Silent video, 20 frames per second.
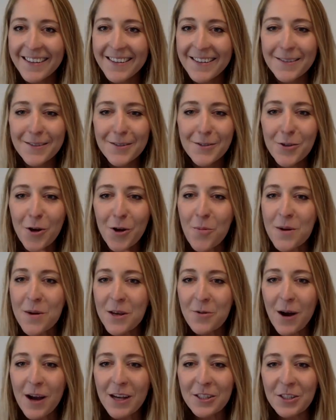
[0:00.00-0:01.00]
So many
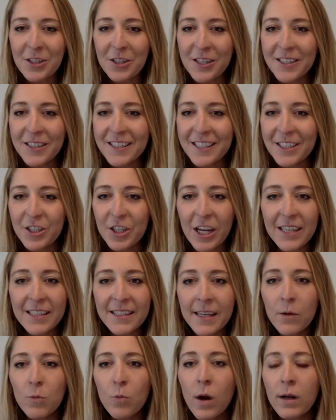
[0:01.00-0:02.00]
questions.
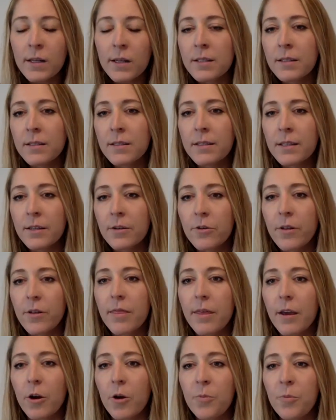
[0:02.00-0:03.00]
Jason, what is considered a
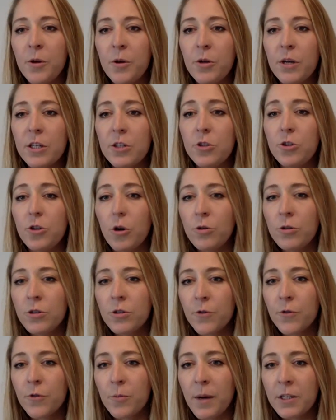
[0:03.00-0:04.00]
therapeutic
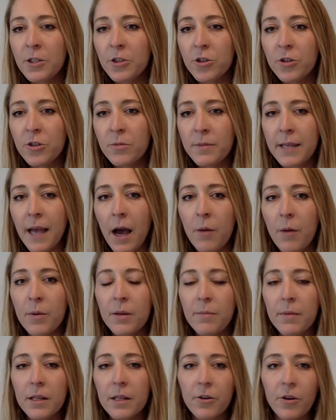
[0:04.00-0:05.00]
dose for mushrooms? How
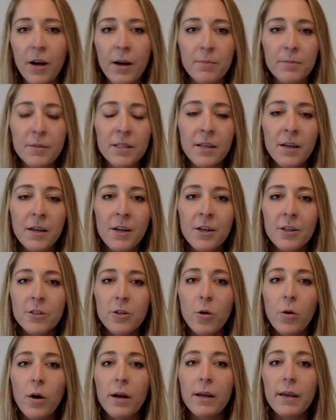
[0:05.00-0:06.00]
many milligrams?
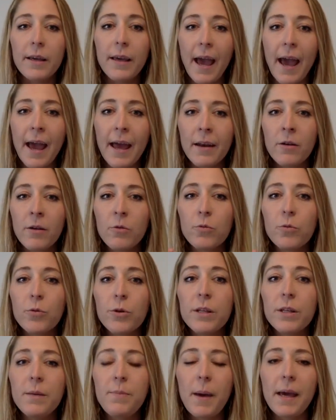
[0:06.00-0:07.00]
So again,
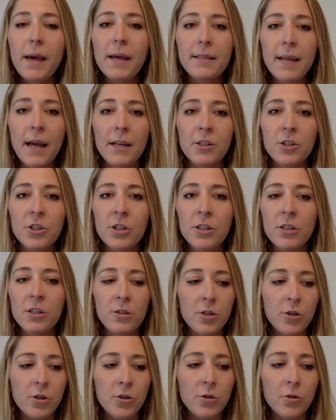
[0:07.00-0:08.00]
really pay attention
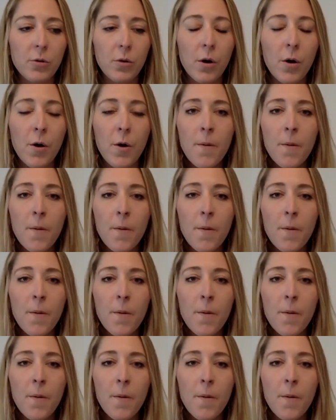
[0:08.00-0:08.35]
to